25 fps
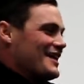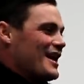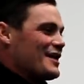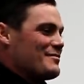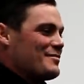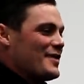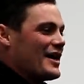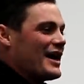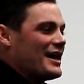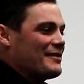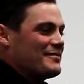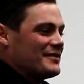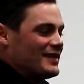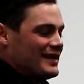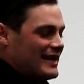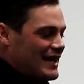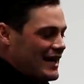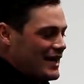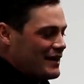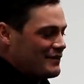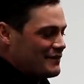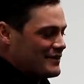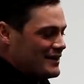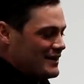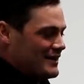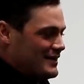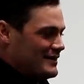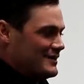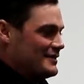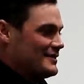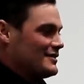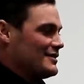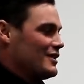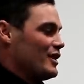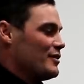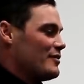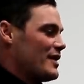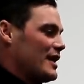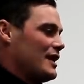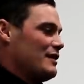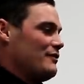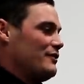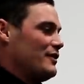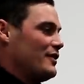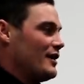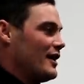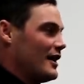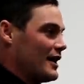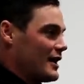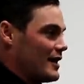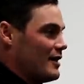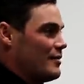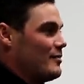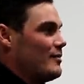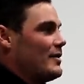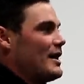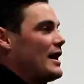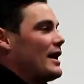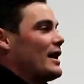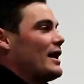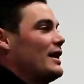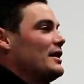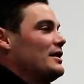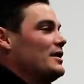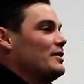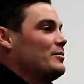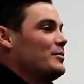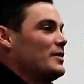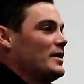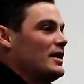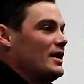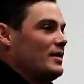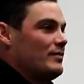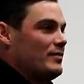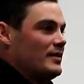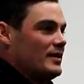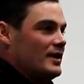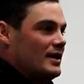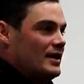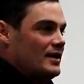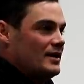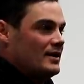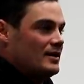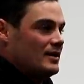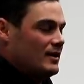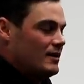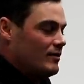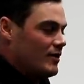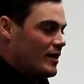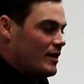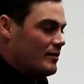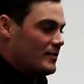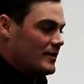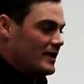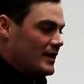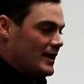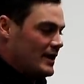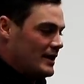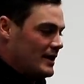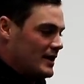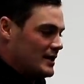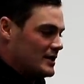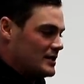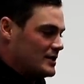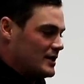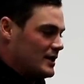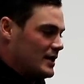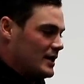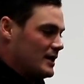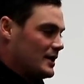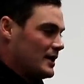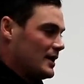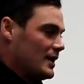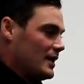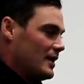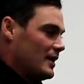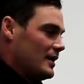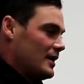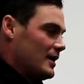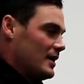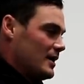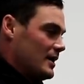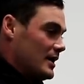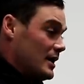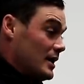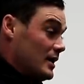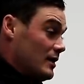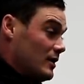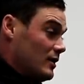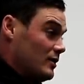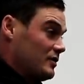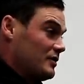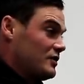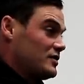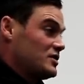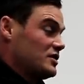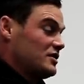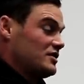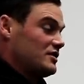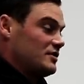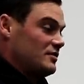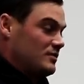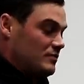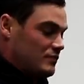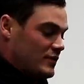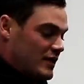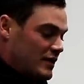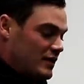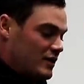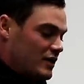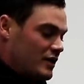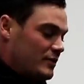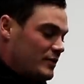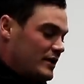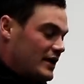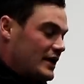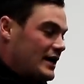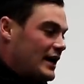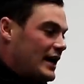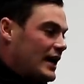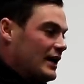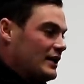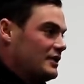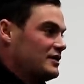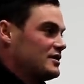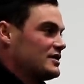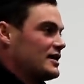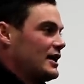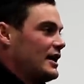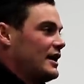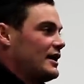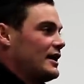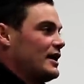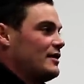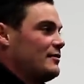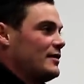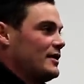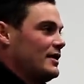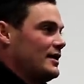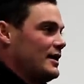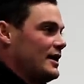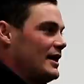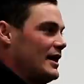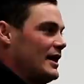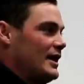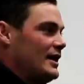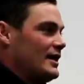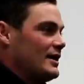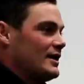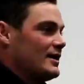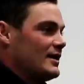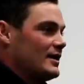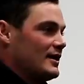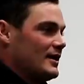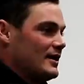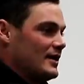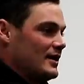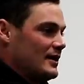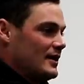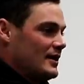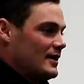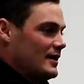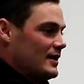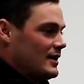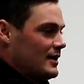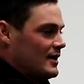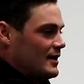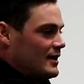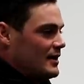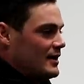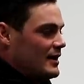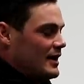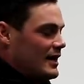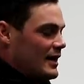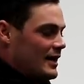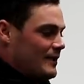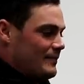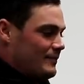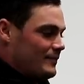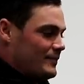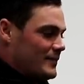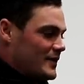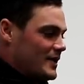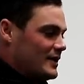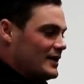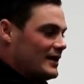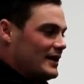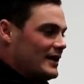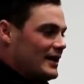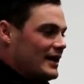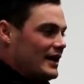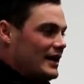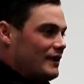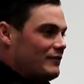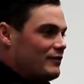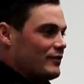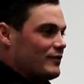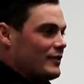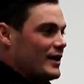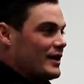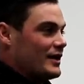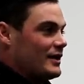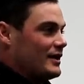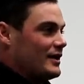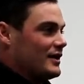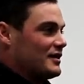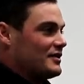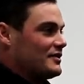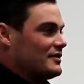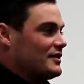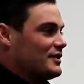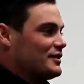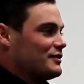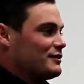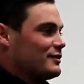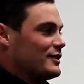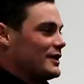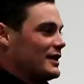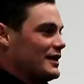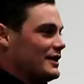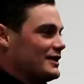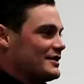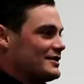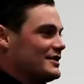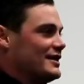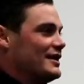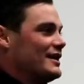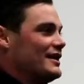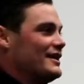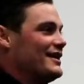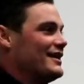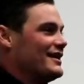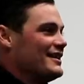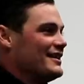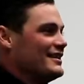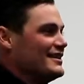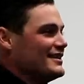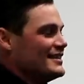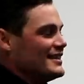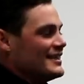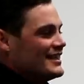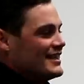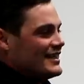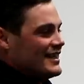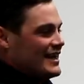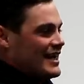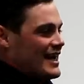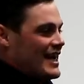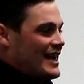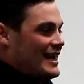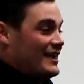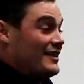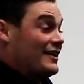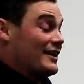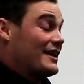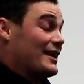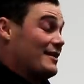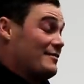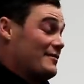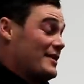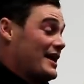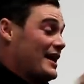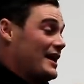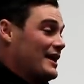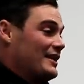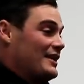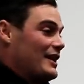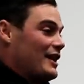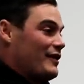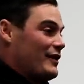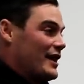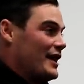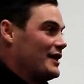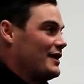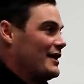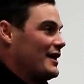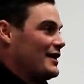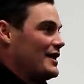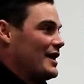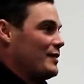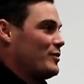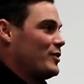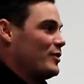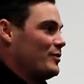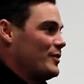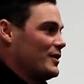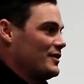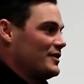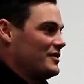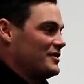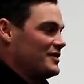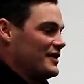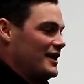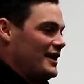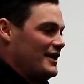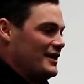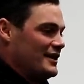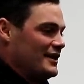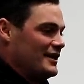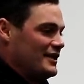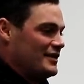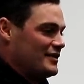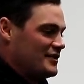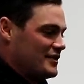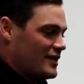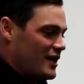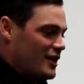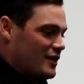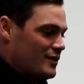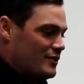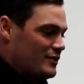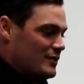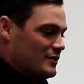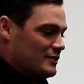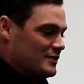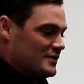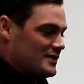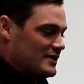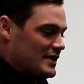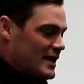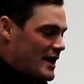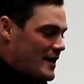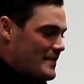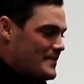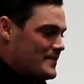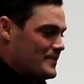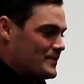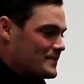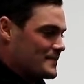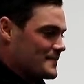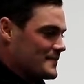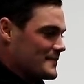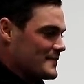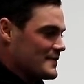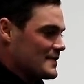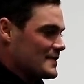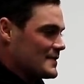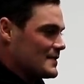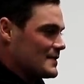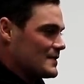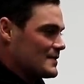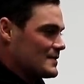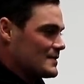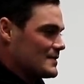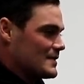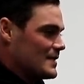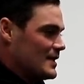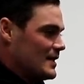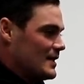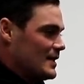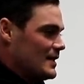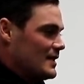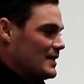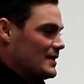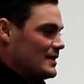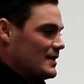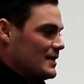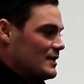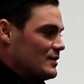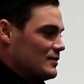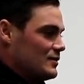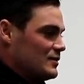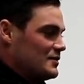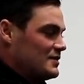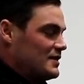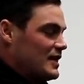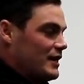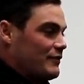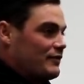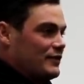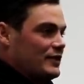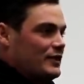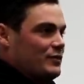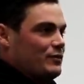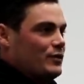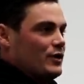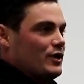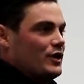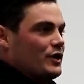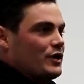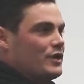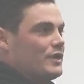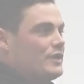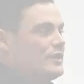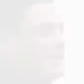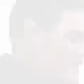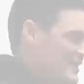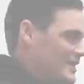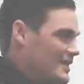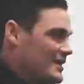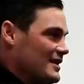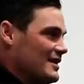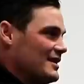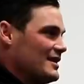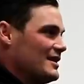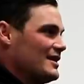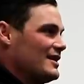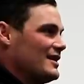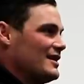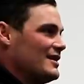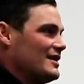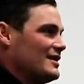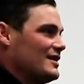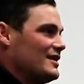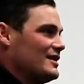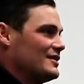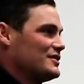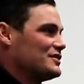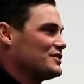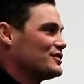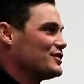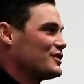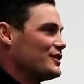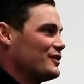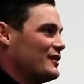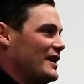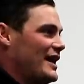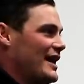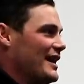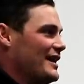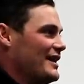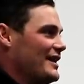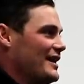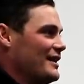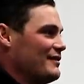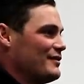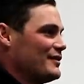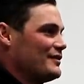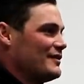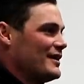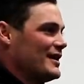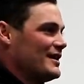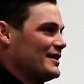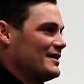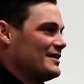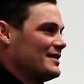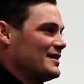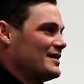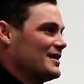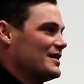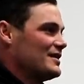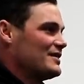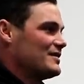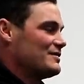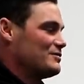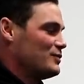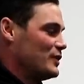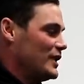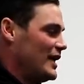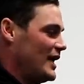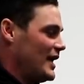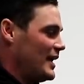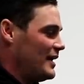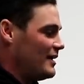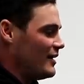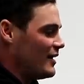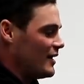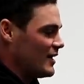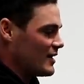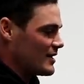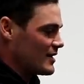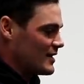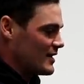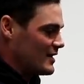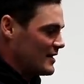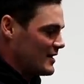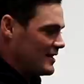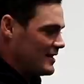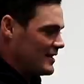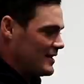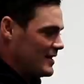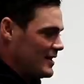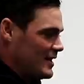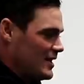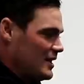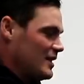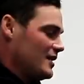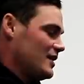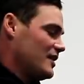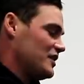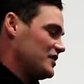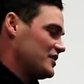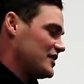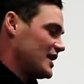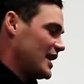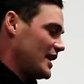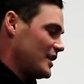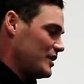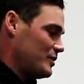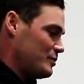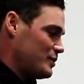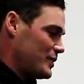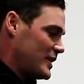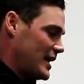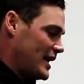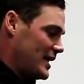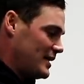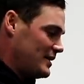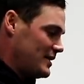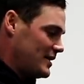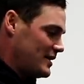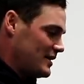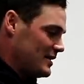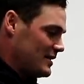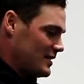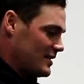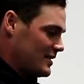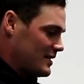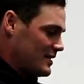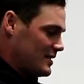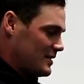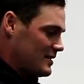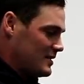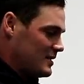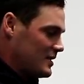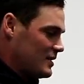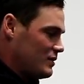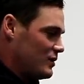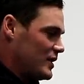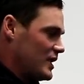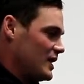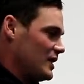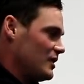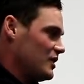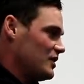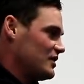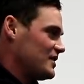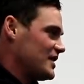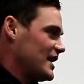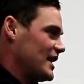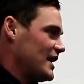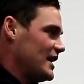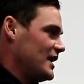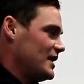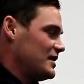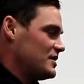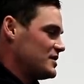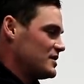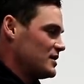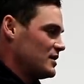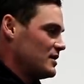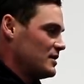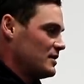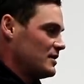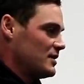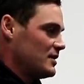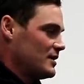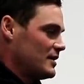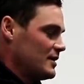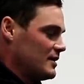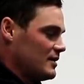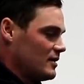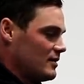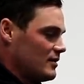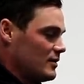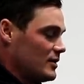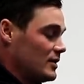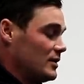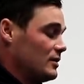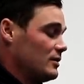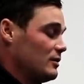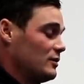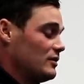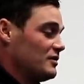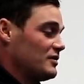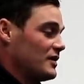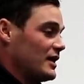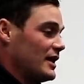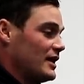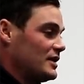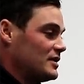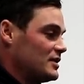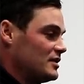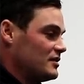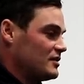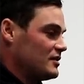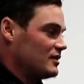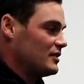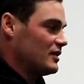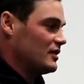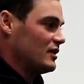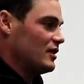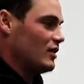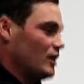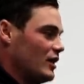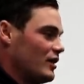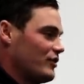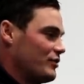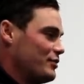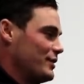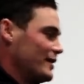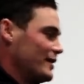no paper left and it was like mate if you don't come back under your PB you won't be here next year and I was just went and got a bit of cartilage taken out of my knee um, I didn't eat for about the next six weeks, and, and I come back and they were under and they put me on the senior list. So it was, um, it was definitely worth it. I just look around at everyone and it's weird. Like I was saying to Brad that when I lost H, and I didn't lose H, she's still alive.